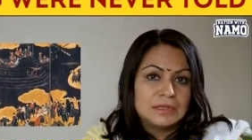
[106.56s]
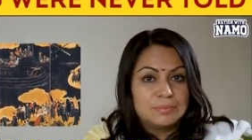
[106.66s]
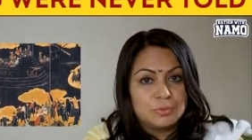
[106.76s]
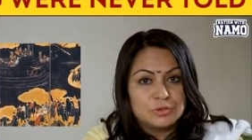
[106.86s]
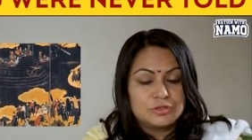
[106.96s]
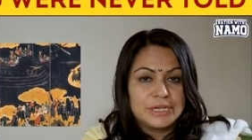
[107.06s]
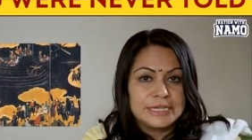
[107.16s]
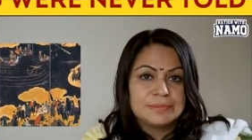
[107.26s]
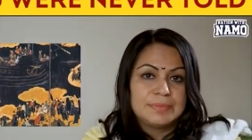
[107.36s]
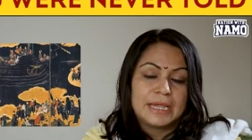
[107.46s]
The
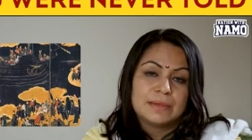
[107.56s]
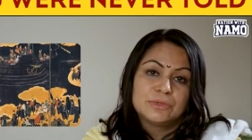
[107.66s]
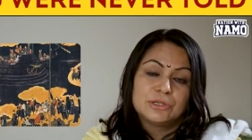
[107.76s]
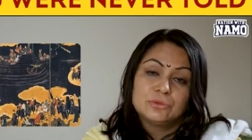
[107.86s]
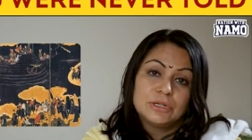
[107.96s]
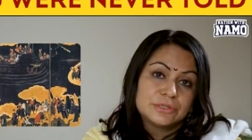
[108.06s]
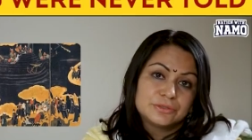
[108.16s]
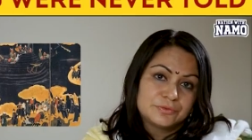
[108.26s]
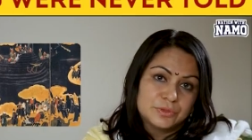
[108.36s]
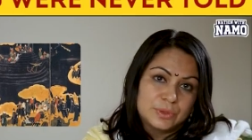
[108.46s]
Portuguese became the
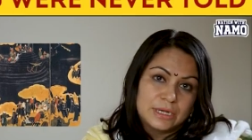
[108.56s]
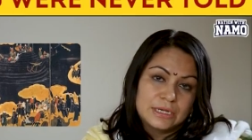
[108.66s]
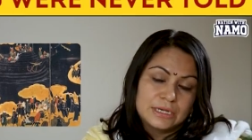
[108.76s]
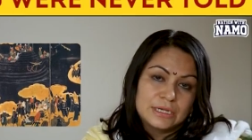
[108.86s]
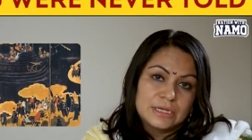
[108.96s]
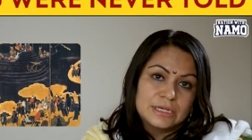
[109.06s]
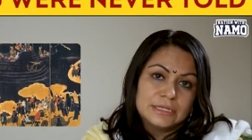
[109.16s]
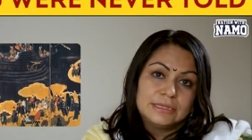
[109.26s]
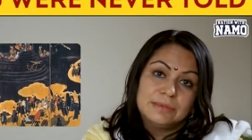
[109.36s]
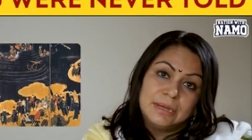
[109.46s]
rulers of Goa.
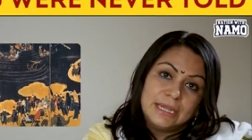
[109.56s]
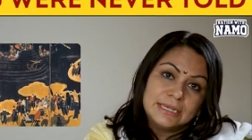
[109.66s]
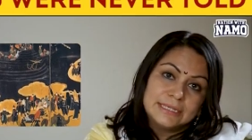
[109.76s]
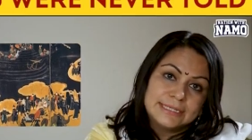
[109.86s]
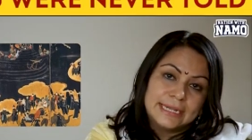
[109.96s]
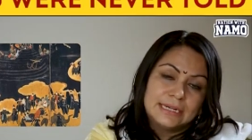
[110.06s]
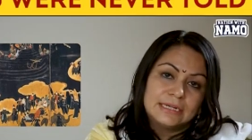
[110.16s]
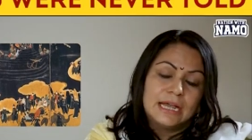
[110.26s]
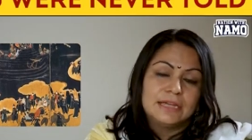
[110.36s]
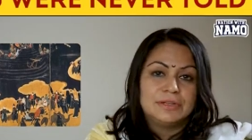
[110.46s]
Timaya
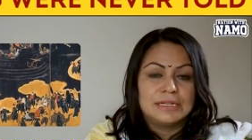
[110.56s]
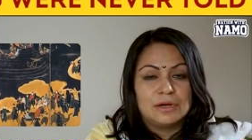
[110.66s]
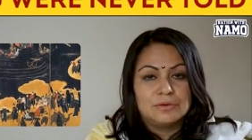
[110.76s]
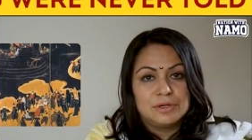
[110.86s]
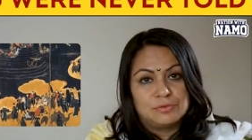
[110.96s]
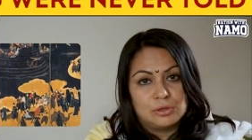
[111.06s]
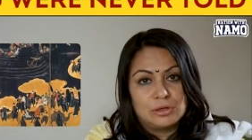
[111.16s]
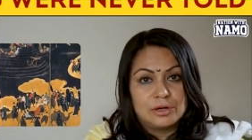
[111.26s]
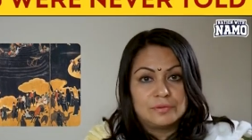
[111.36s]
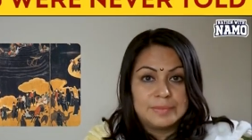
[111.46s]
said, I will now give you
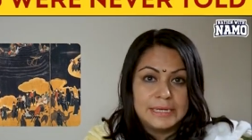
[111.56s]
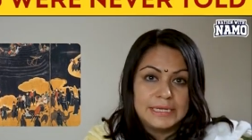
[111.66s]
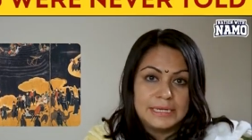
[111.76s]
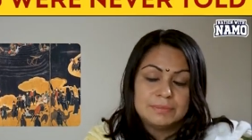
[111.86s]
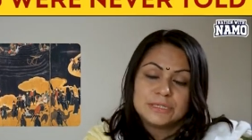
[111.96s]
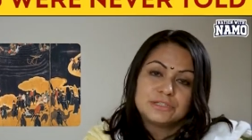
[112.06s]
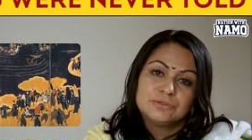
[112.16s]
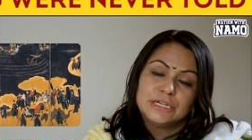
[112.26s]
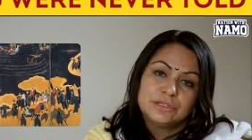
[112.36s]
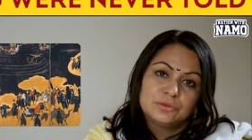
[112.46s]
a lot of money but
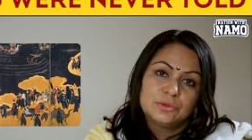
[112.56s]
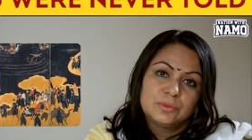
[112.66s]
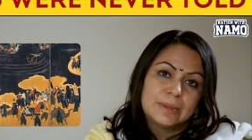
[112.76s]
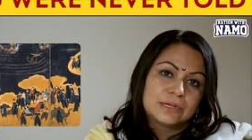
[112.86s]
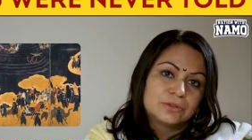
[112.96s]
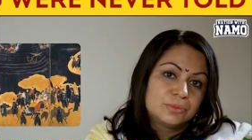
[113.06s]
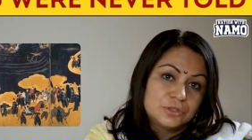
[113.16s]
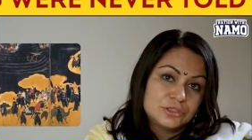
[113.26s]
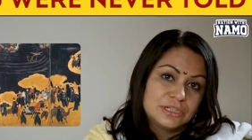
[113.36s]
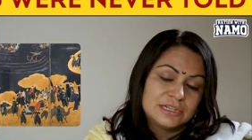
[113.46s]
you need to go back to
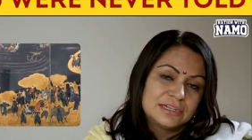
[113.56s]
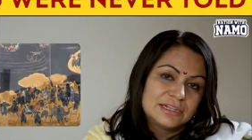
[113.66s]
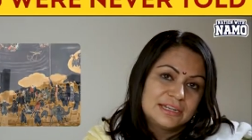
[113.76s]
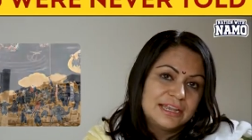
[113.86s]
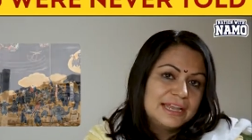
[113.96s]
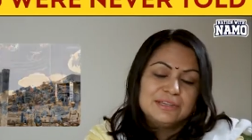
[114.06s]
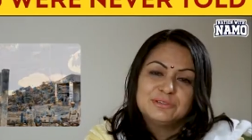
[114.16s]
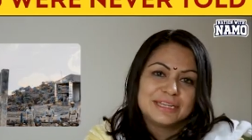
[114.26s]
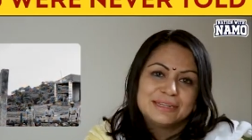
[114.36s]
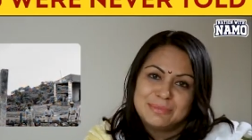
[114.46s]
Portugal. And
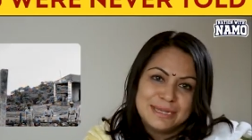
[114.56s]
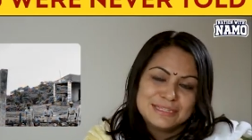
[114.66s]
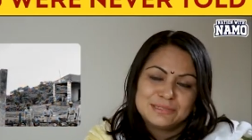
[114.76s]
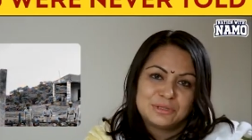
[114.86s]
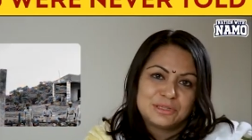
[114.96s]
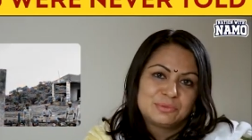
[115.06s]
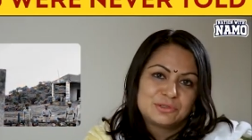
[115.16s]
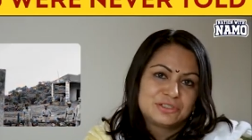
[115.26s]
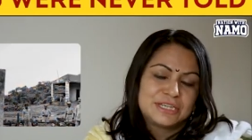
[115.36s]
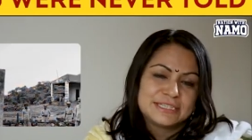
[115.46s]
you can imagine what the
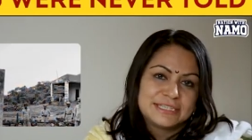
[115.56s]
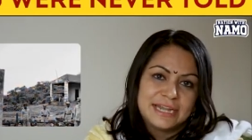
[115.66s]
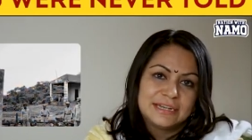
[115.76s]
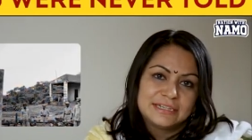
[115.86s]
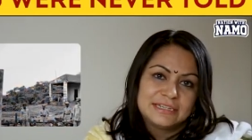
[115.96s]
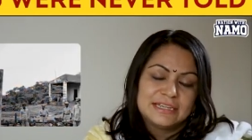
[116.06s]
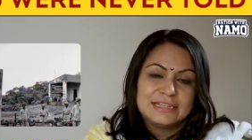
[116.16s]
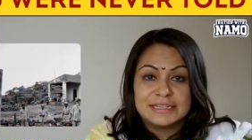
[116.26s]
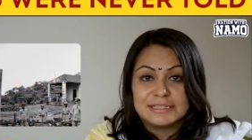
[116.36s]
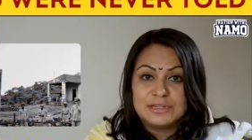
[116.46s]
Portuguese said.
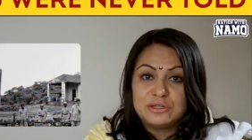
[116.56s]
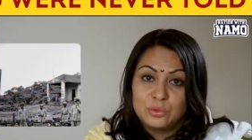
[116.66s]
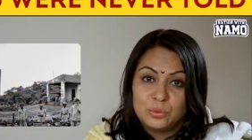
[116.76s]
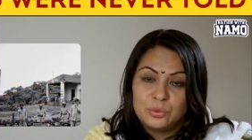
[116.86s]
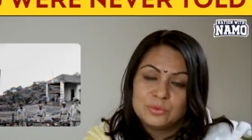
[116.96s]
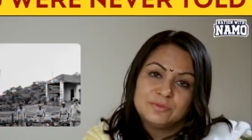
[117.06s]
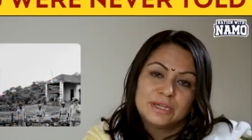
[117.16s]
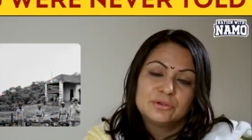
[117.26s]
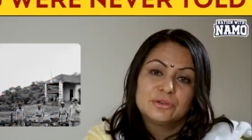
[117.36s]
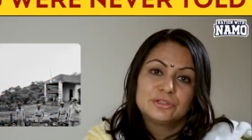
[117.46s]
They said, No, we
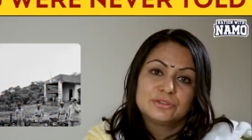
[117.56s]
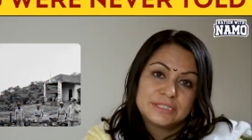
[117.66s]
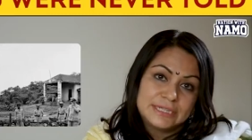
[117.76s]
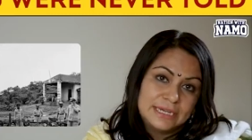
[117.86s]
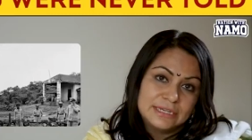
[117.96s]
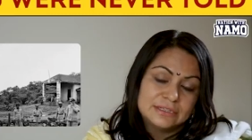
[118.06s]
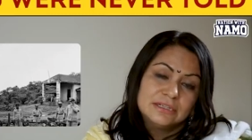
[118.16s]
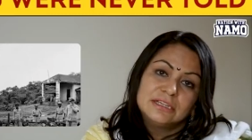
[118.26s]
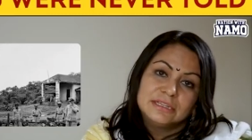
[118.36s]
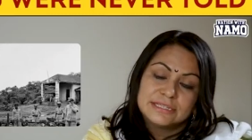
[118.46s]
are going to stay here.
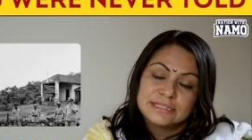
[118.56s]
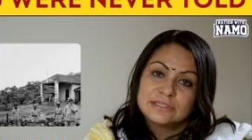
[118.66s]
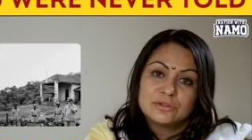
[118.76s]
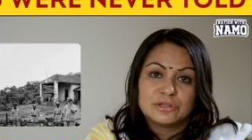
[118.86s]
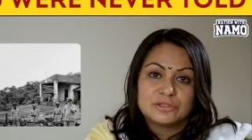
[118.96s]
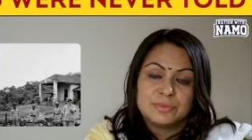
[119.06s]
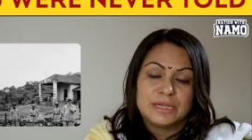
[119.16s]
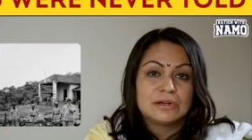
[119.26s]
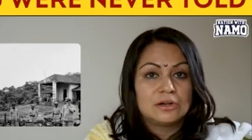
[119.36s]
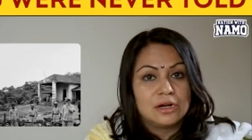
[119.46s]
This is going to
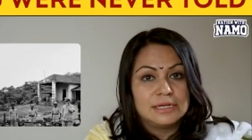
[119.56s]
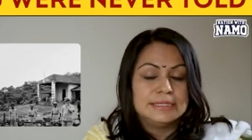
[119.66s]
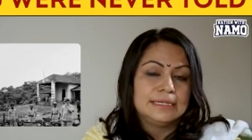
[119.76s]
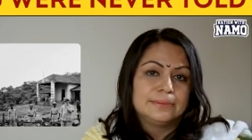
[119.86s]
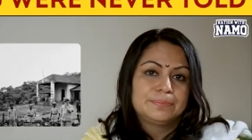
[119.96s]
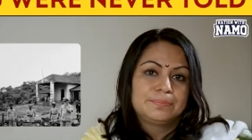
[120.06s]
be our colony.